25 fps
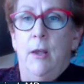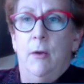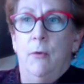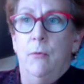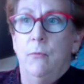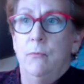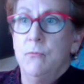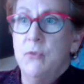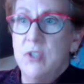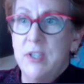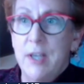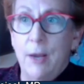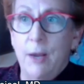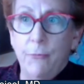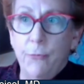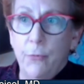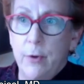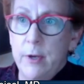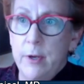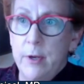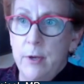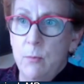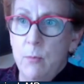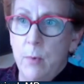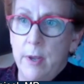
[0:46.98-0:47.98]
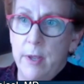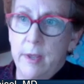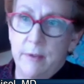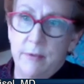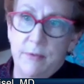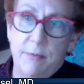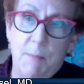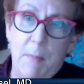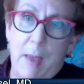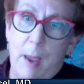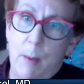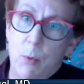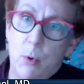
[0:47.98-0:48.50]
suffering with
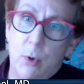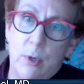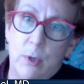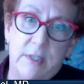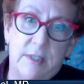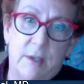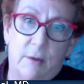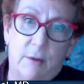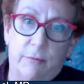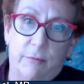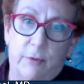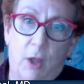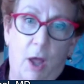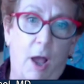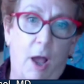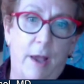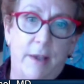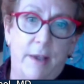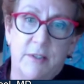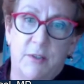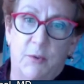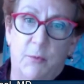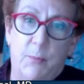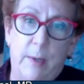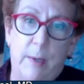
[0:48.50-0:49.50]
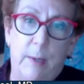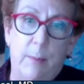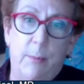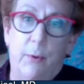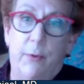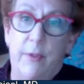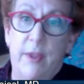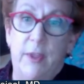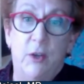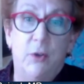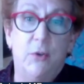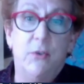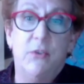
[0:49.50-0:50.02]
memories of loss of people
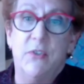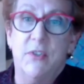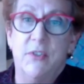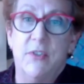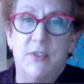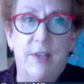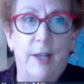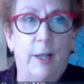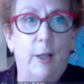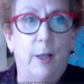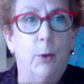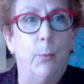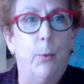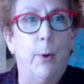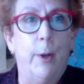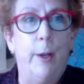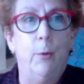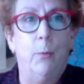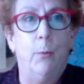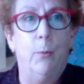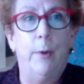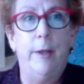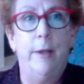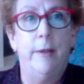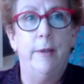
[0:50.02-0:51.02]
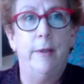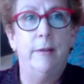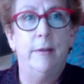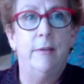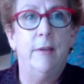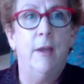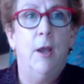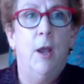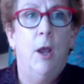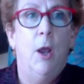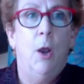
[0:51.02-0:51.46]
they used to celebrate with,